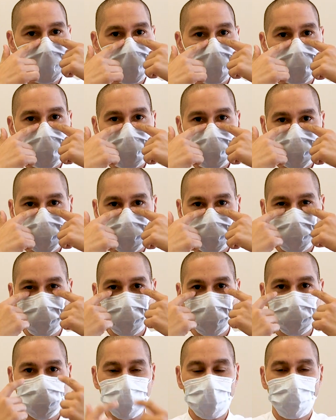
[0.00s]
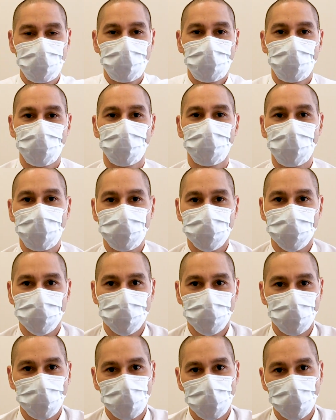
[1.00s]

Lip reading: and possibly contaminating your face.